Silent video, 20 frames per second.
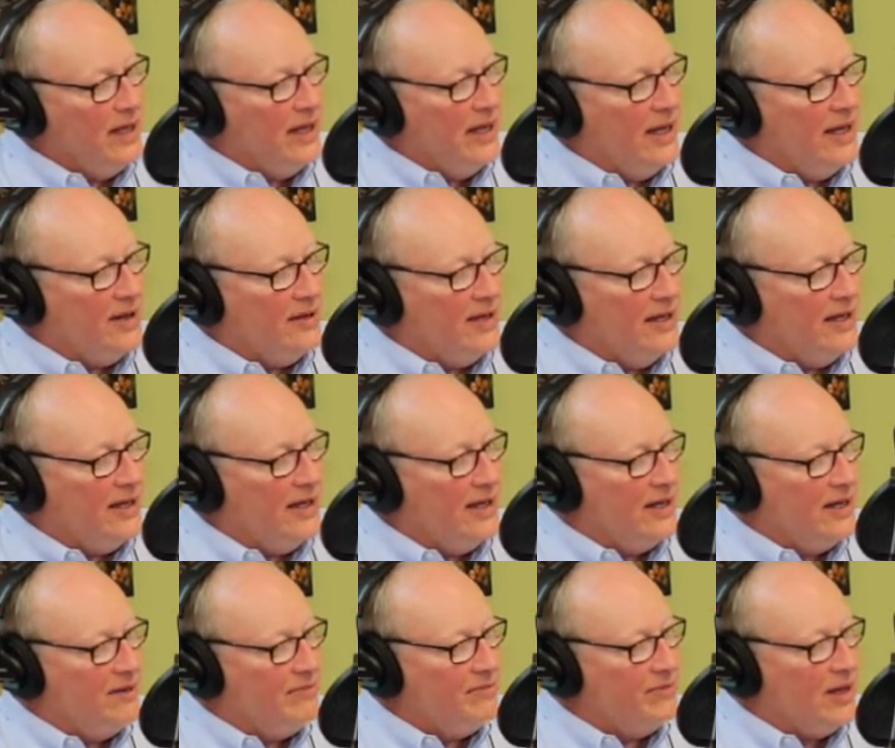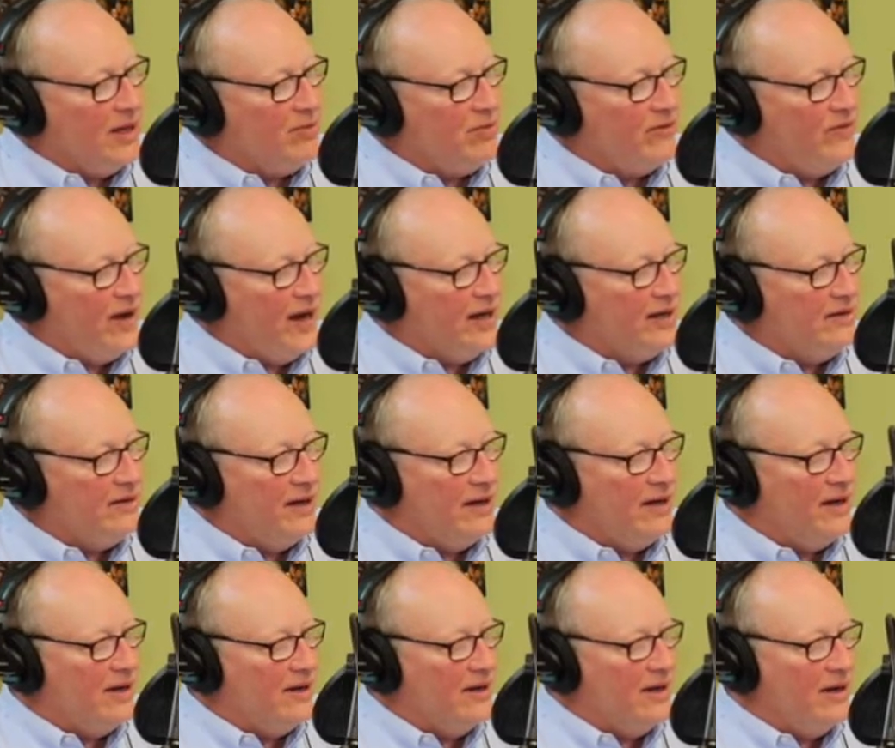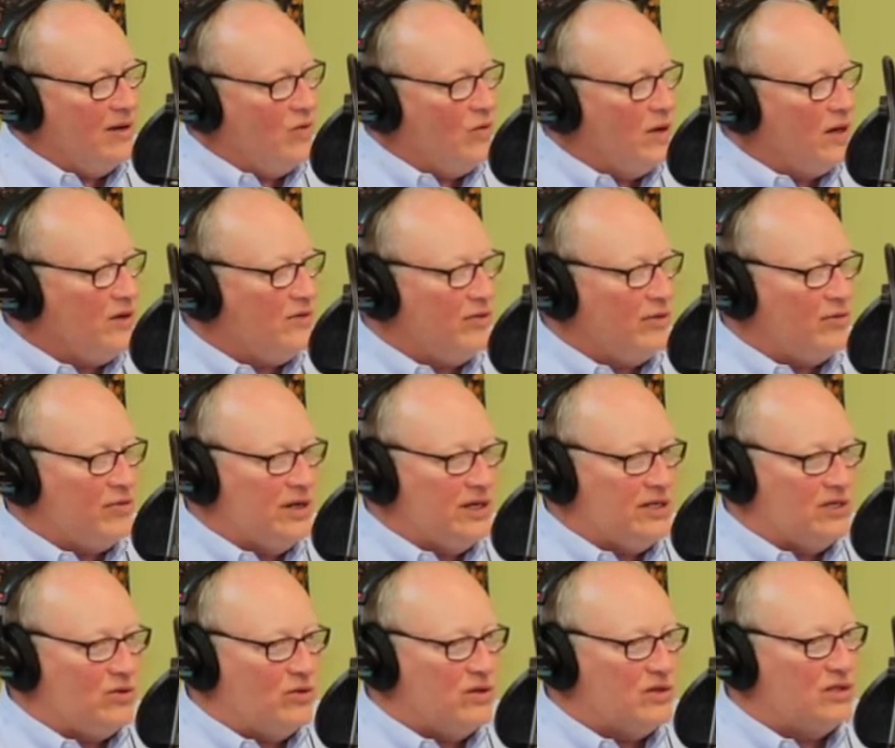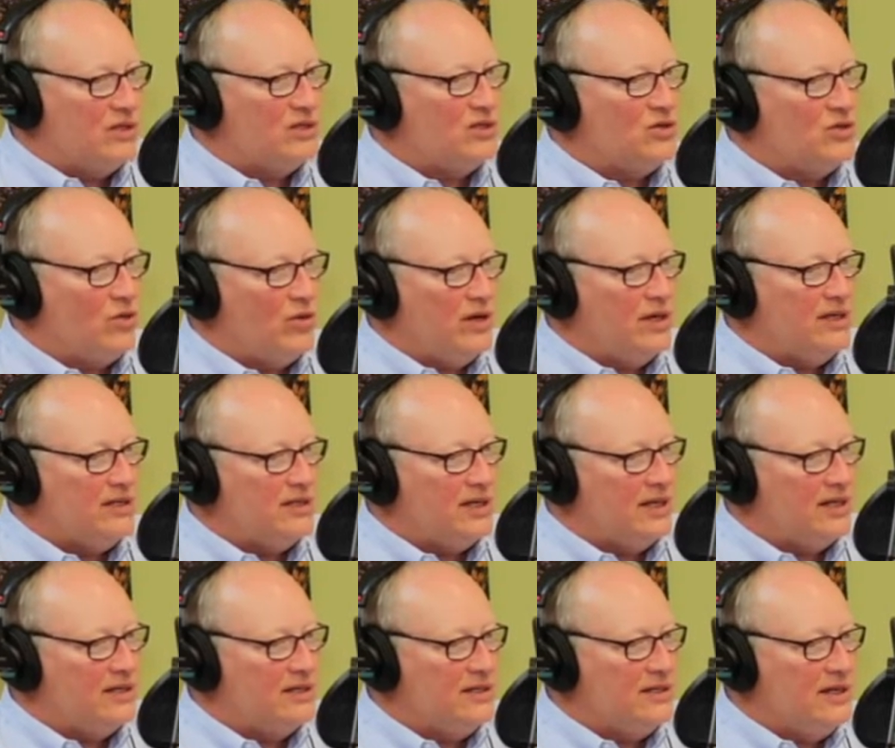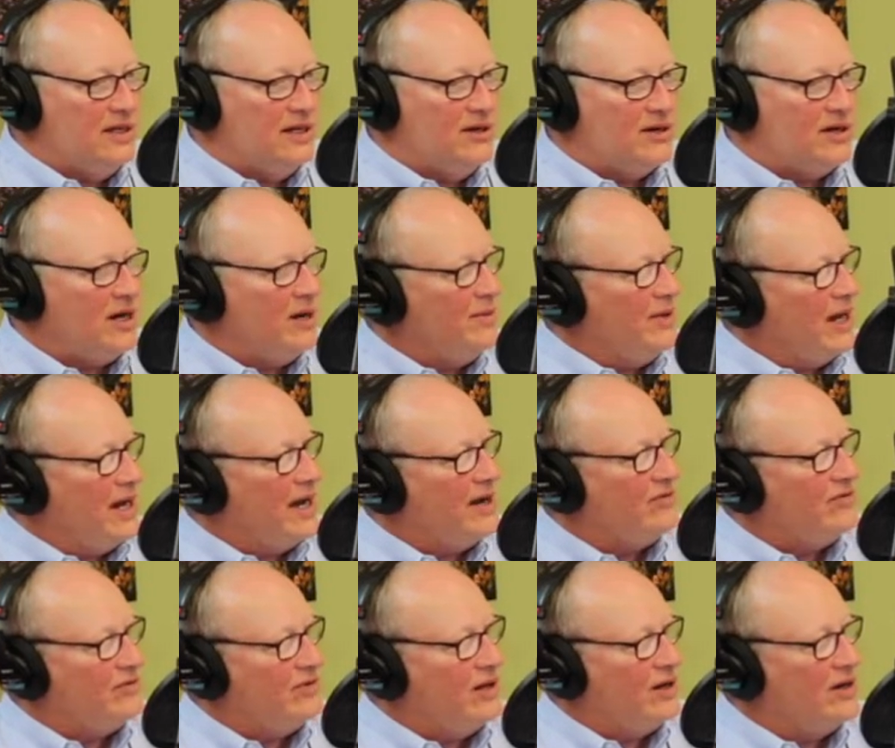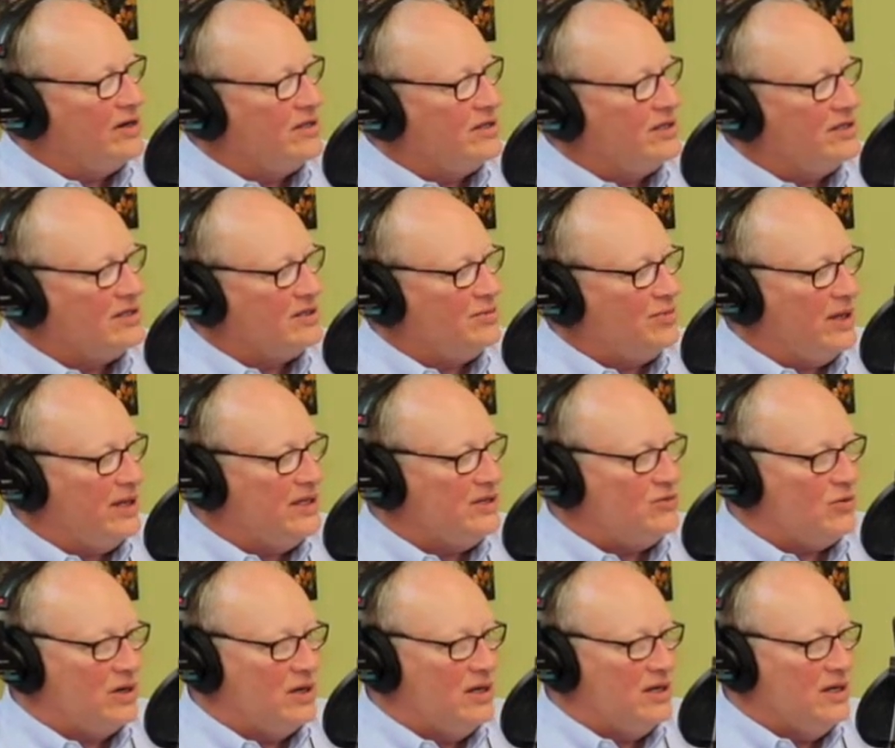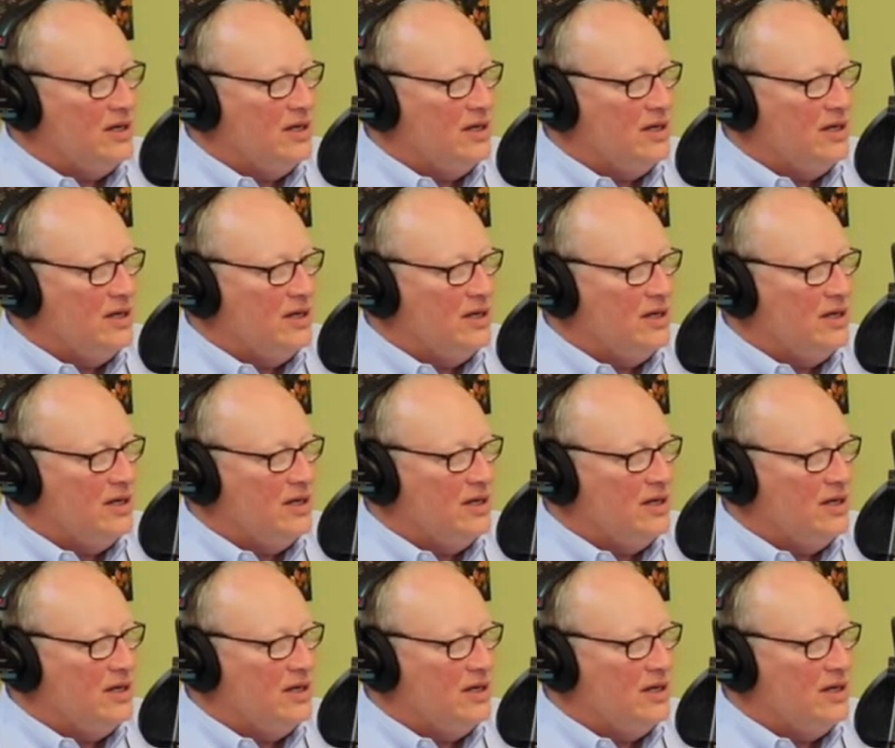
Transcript: and they provide a wonderful resource. The stories that you hear coming out of there, it's just a place where